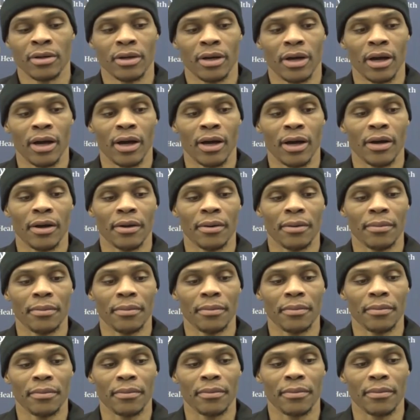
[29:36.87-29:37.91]

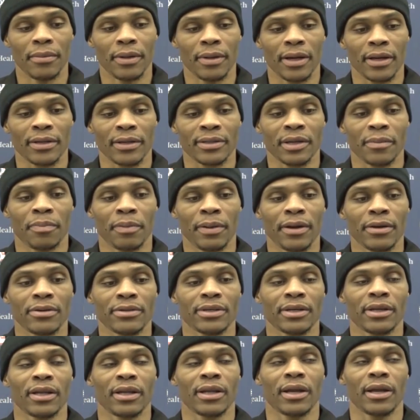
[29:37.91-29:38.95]
Like I said, players
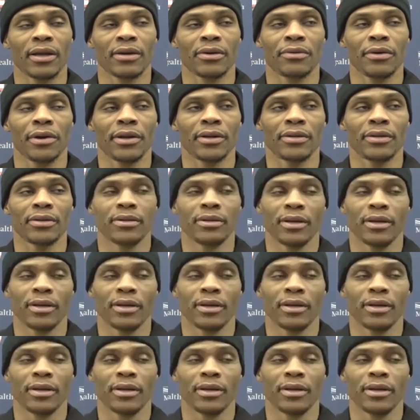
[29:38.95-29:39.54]
get a lot of credit